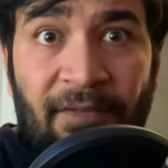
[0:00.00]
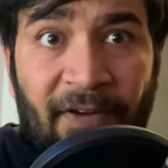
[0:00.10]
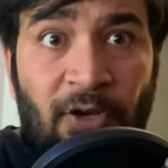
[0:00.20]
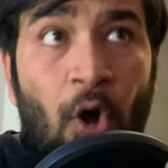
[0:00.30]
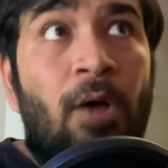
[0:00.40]
If
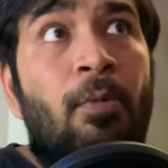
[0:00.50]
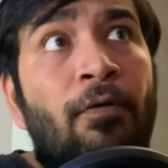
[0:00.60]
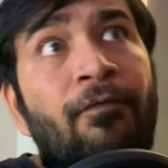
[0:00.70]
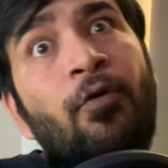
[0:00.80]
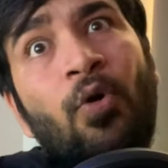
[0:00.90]
I talk
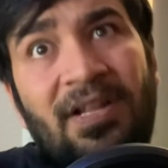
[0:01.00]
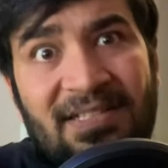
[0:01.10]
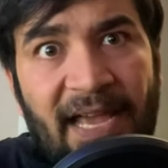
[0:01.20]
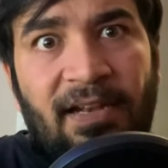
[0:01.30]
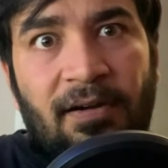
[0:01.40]
about flow
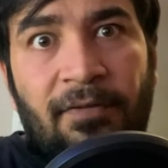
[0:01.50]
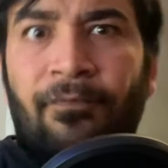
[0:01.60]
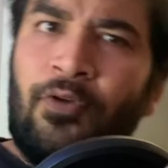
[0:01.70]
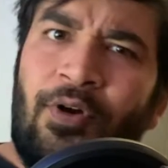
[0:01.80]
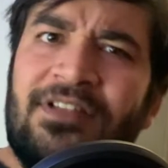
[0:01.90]
designer,
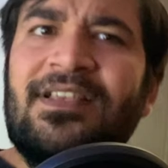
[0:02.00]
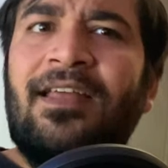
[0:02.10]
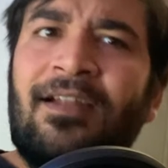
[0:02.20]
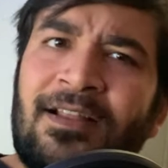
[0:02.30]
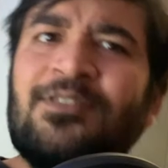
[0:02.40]
flow
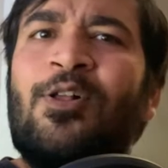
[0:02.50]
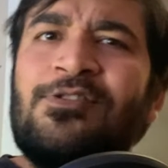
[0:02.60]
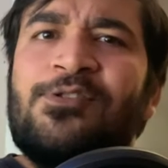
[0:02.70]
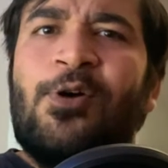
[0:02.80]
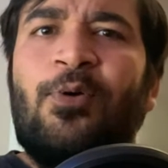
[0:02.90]
designer is
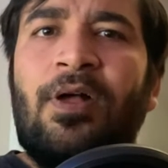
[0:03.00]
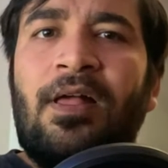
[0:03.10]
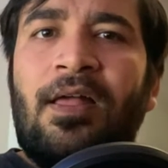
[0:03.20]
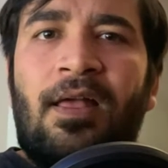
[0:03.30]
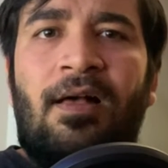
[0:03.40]
also
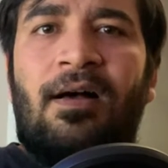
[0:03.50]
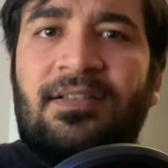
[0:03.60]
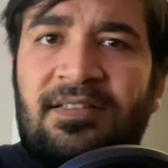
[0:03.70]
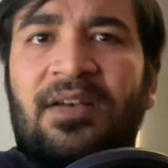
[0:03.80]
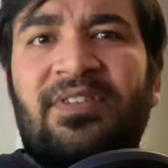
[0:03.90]
uh, a
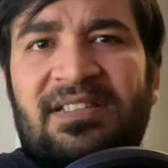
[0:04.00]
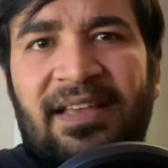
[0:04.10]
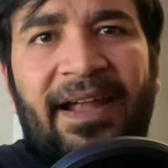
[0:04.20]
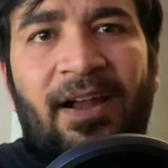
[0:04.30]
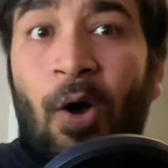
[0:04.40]
server side.